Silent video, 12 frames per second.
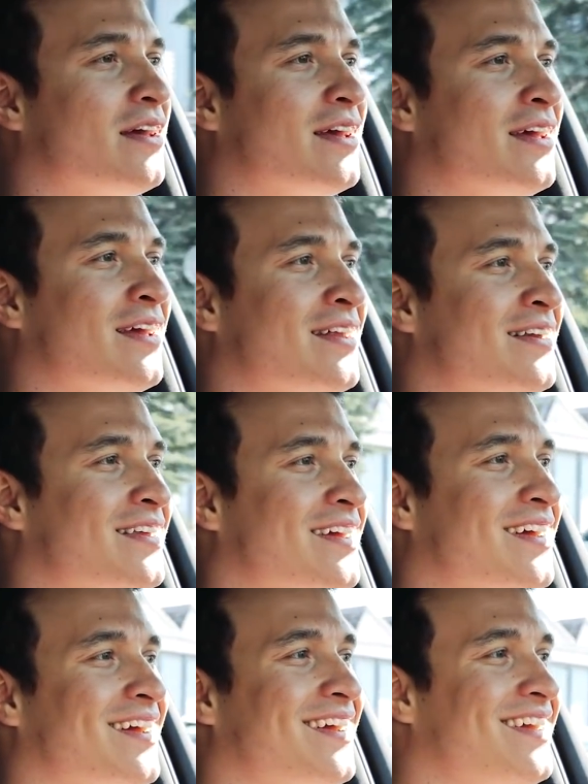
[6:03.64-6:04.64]
and
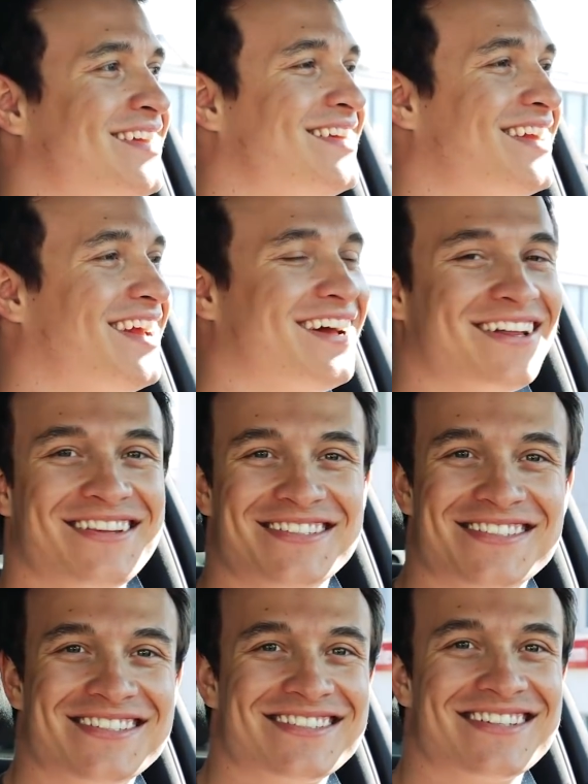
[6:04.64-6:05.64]
yeah,
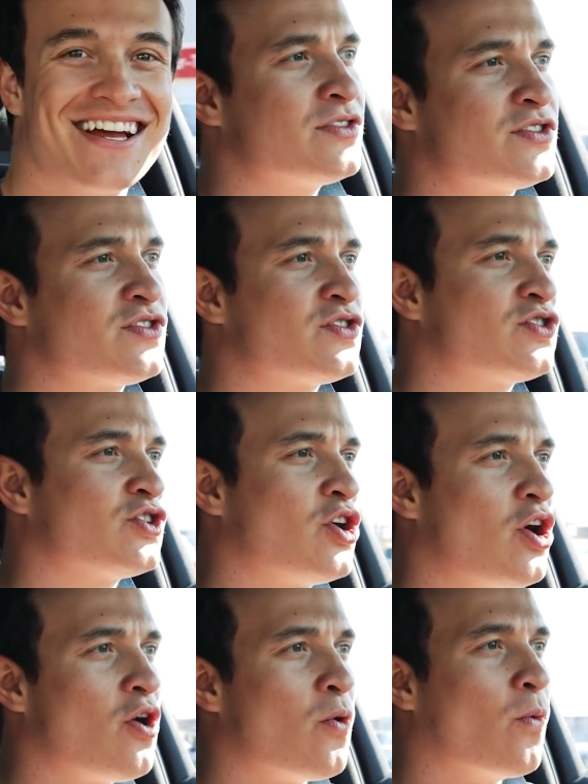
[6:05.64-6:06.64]
this is
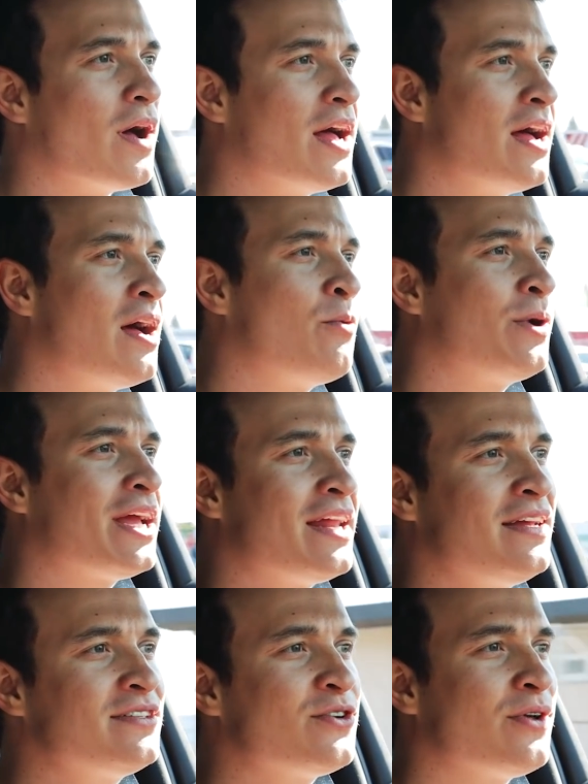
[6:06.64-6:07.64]
so. We're
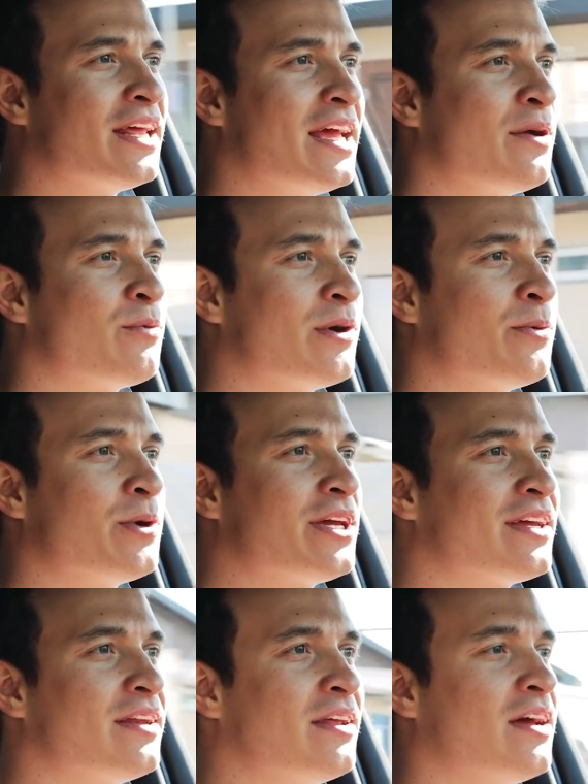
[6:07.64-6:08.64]
getting to a leg where we
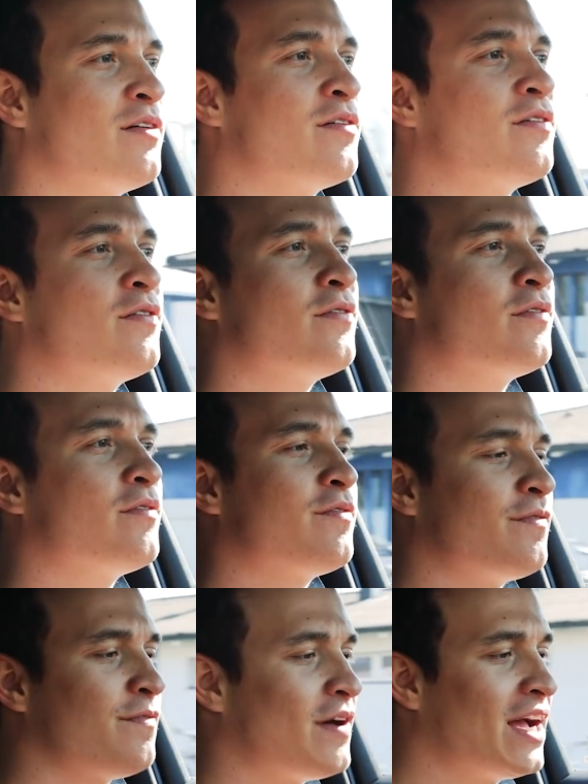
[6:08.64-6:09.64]
can
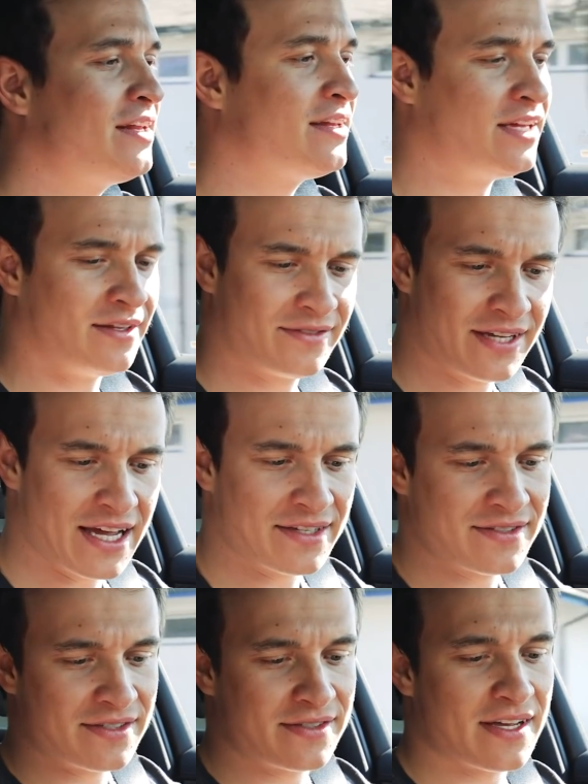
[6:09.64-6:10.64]
finally
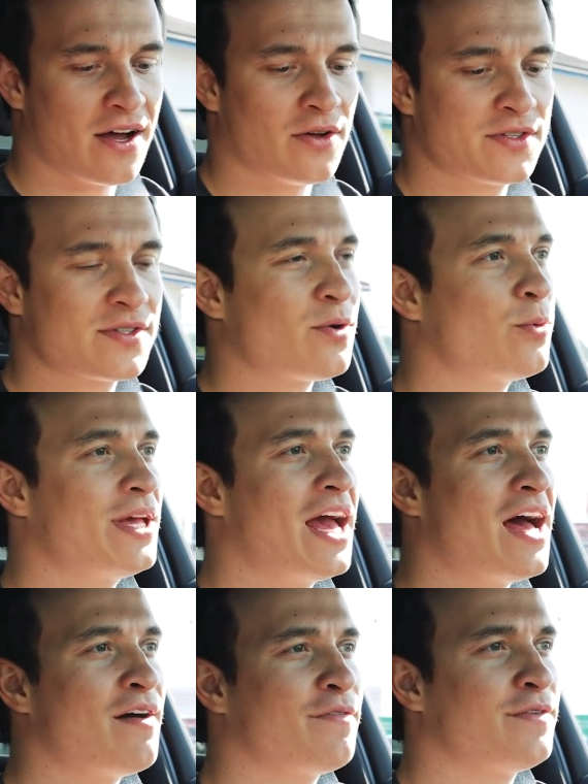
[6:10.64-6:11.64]
test this out. So we
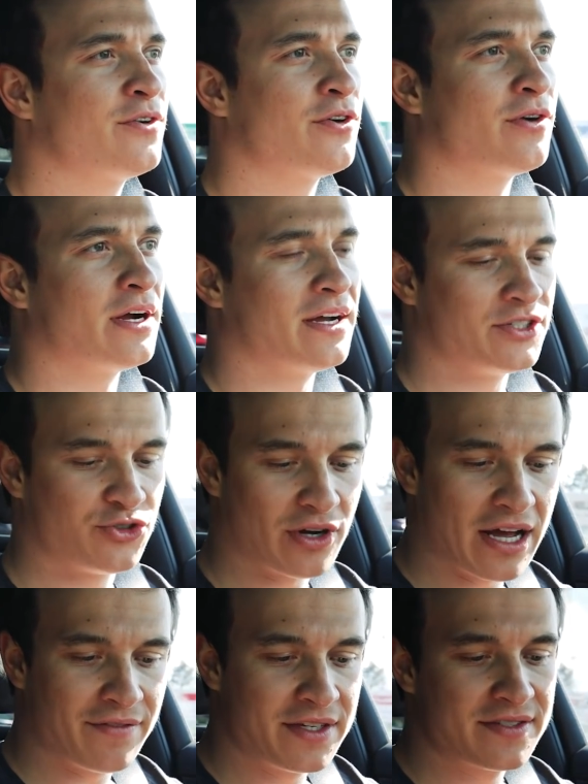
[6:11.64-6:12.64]
have your
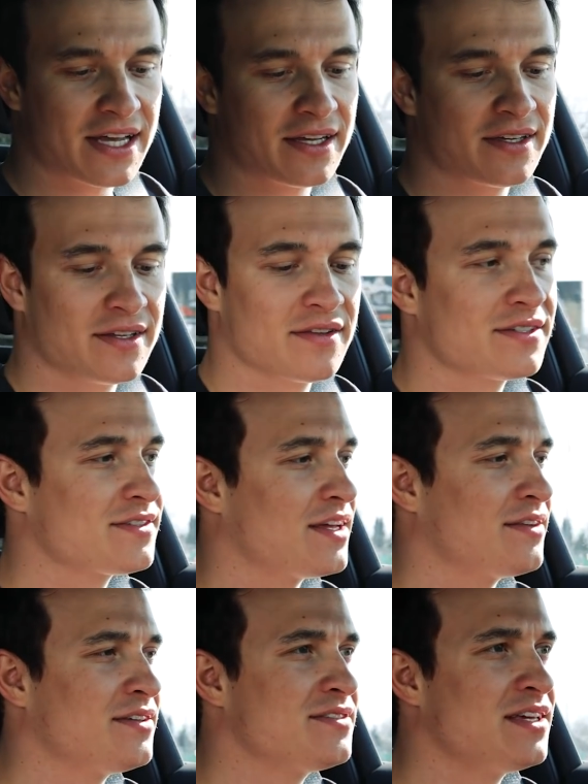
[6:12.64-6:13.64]
driving
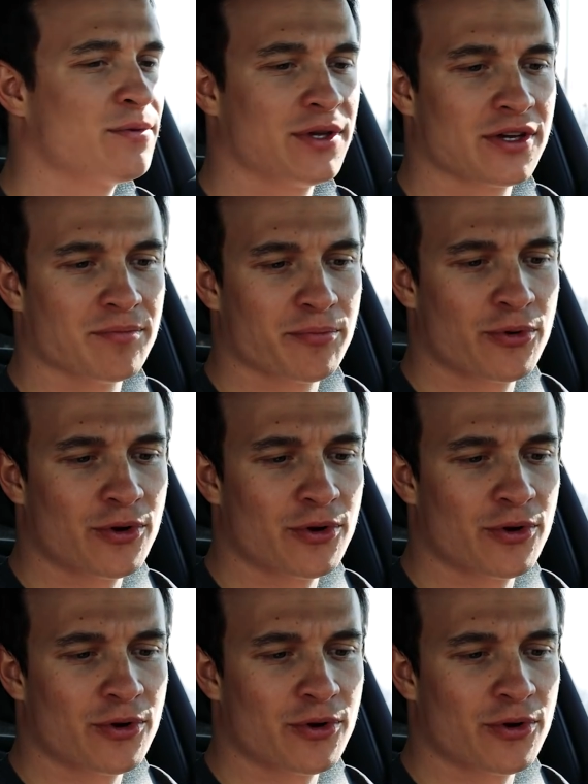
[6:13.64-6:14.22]
settings here where you can